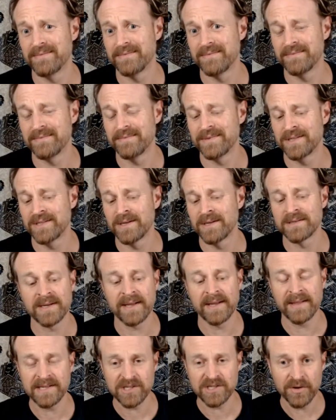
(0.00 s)
So it's like,
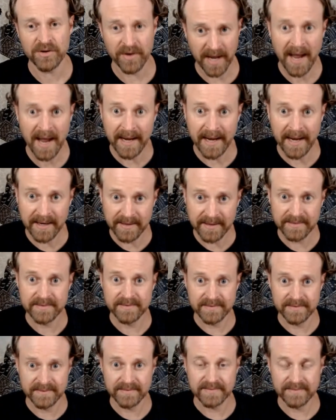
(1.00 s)
that's okay,
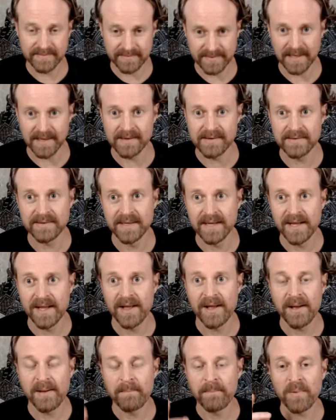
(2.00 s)

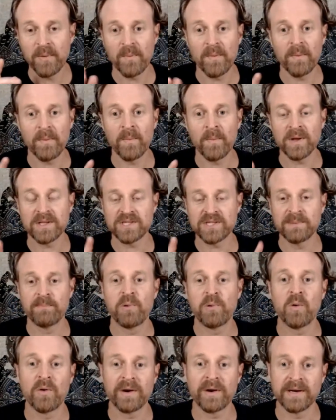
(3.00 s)
But what's
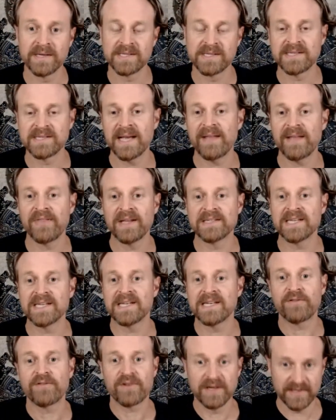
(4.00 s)
important is that there's a
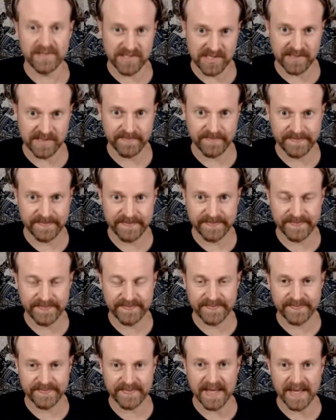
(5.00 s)
difference
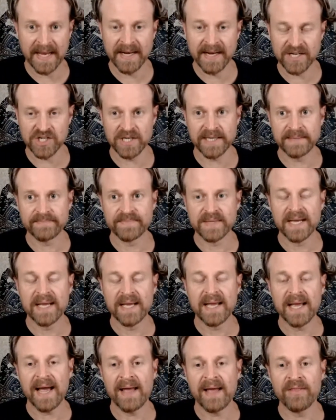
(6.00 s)
initially.
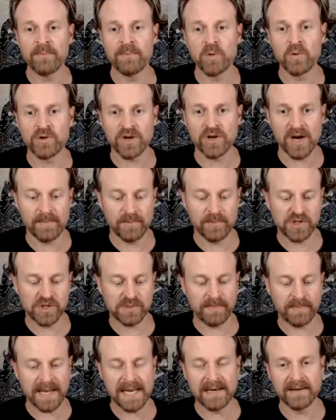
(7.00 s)
And the more time you
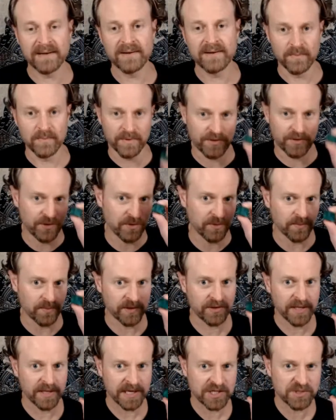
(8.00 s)
spend
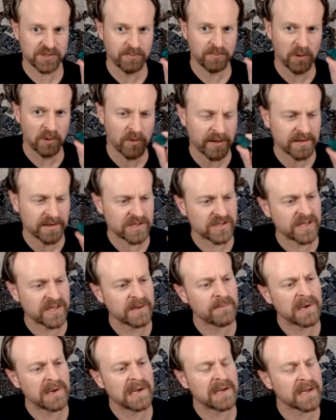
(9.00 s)
with exploring this thing
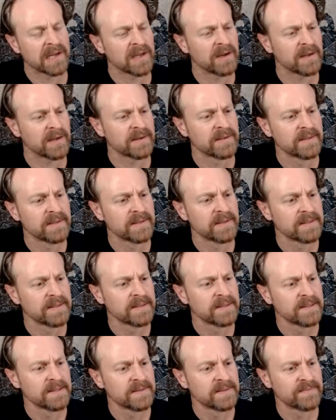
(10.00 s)
by like going,
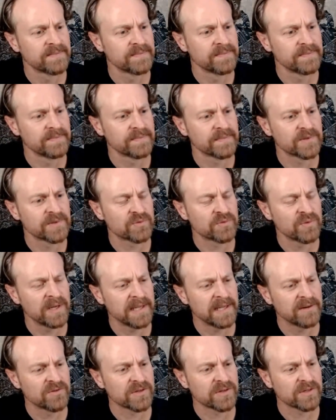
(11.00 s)
it's really
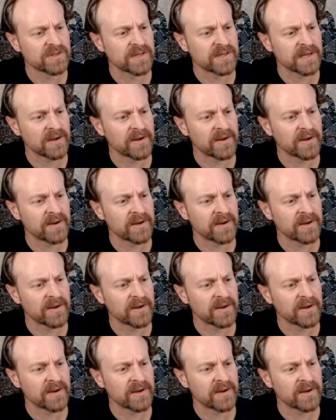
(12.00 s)
interesting.